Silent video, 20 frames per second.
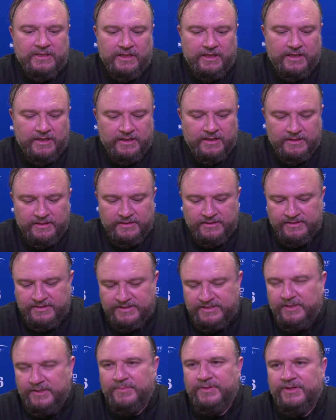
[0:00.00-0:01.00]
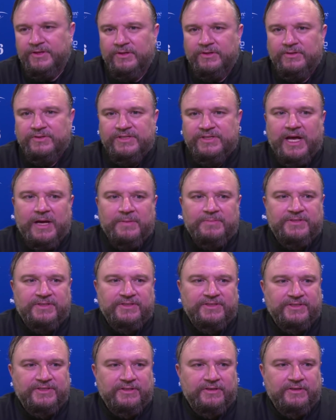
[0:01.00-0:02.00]
And some of those
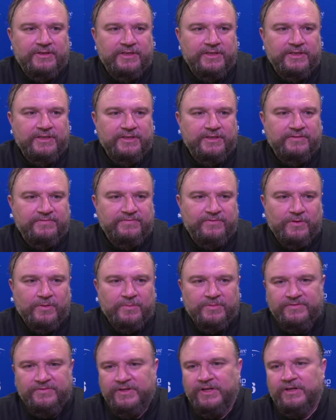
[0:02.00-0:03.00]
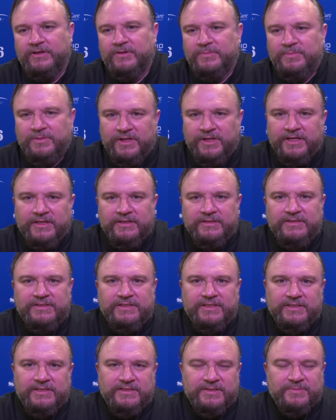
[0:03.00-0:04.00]
options are in the form of younger
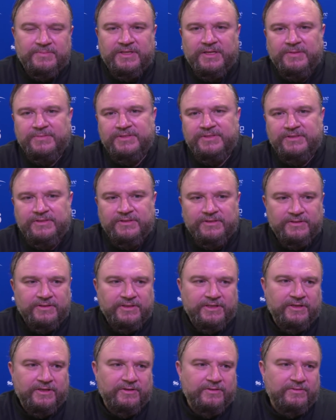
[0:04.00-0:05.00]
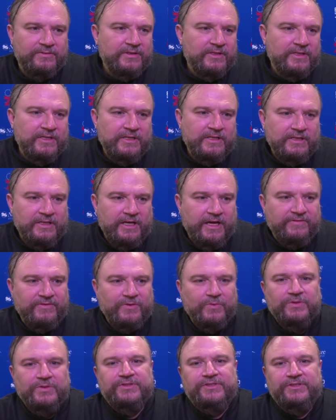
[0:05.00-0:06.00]
players that sometimes
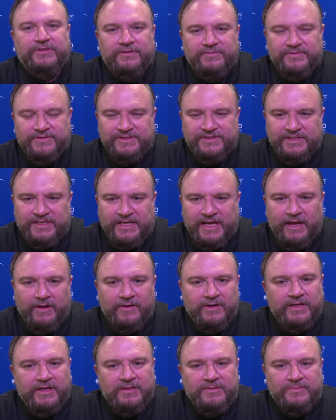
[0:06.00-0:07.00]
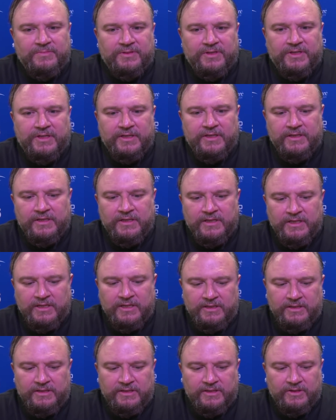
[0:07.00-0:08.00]
everyone's nervous to count on, but
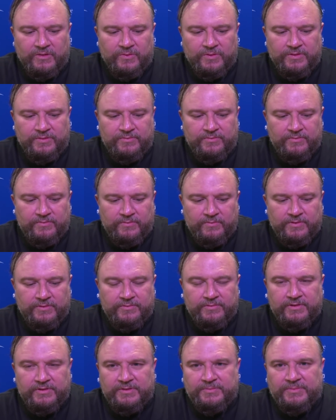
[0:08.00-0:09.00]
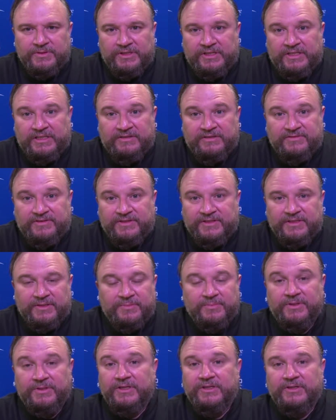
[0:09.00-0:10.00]
you know, we really believe in
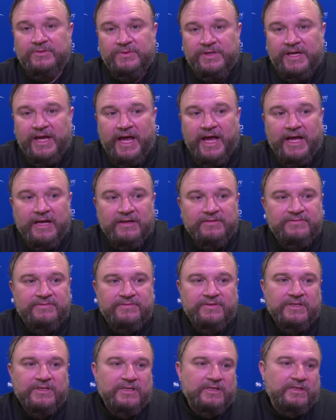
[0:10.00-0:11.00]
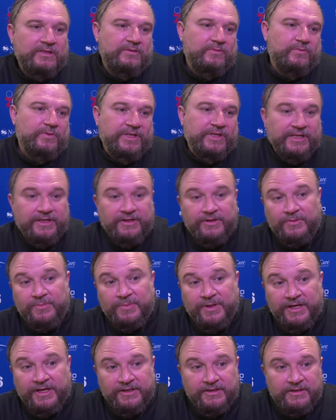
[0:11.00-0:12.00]
the players we have. We need to
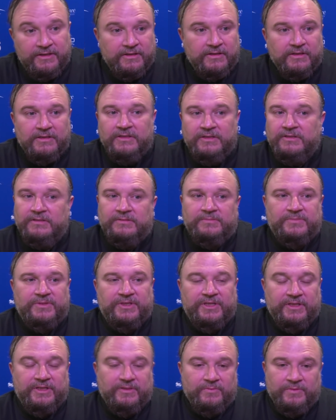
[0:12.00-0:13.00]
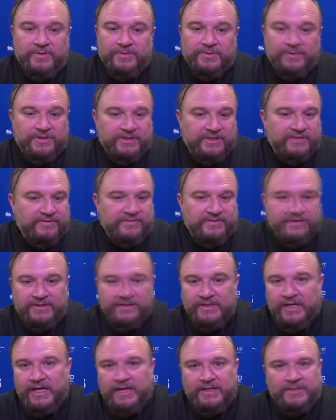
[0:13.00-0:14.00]
do better, but we believe in
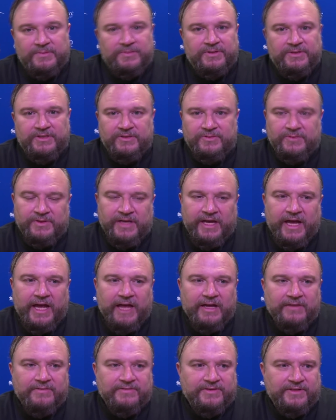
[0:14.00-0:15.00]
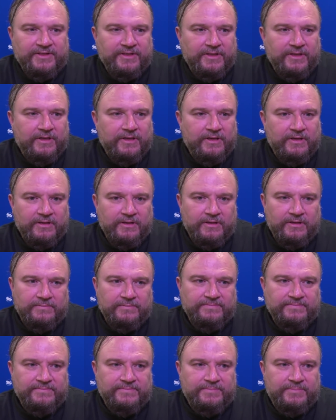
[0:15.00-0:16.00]
a lot of the players we have and
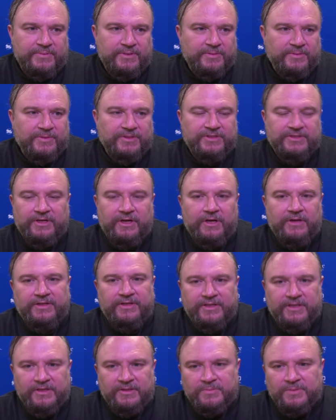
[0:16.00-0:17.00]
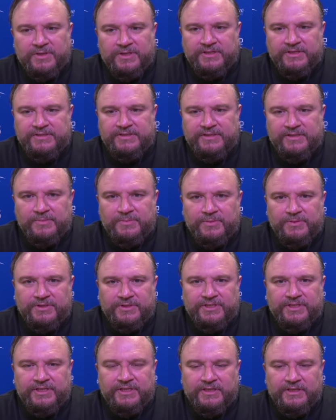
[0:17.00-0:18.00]
pretty much all the young players that are
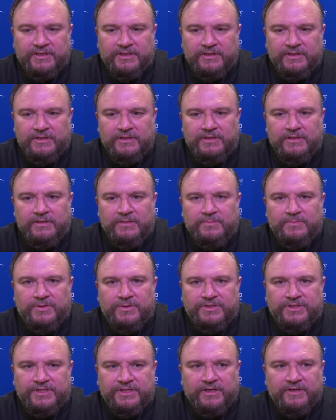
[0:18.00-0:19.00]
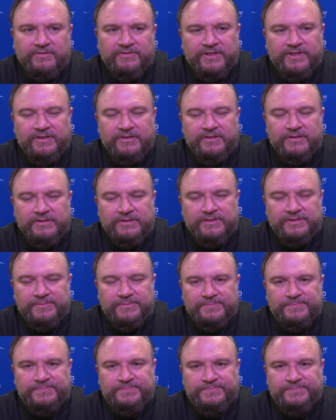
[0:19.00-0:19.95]
pushing our veterans.